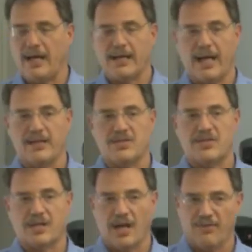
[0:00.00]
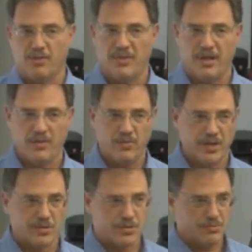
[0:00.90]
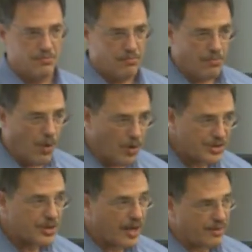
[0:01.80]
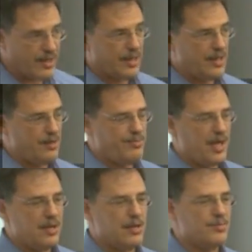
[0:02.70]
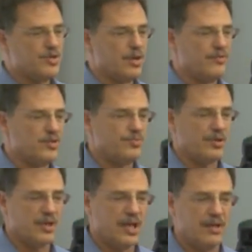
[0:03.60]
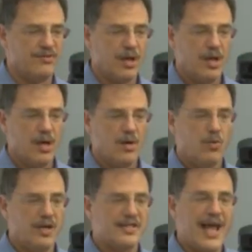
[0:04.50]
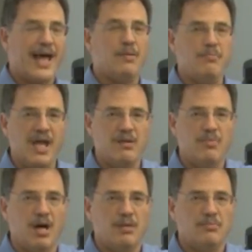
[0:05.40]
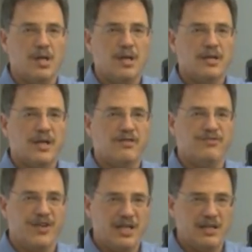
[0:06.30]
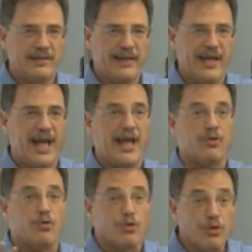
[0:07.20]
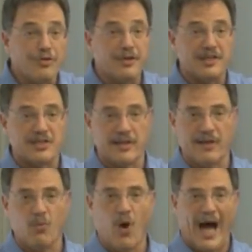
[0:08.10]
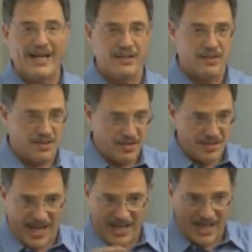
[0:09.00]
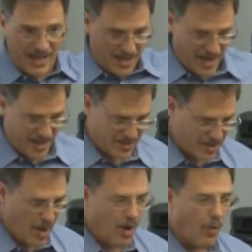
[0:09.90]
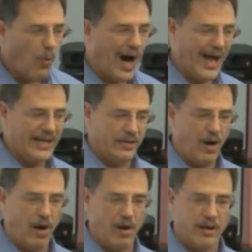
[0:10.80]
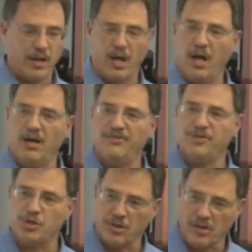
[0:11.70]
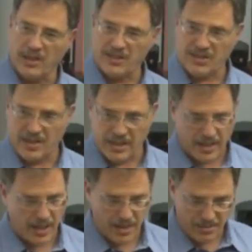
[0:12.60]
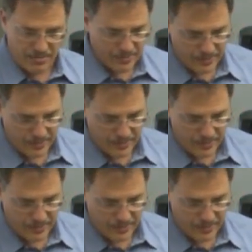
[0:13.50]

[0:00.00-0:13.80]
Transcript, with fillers: against the government, which most, I think, independent observers believe was at a minimum conveniently and ruthlessly widened to take in as wide an arc of journalistic and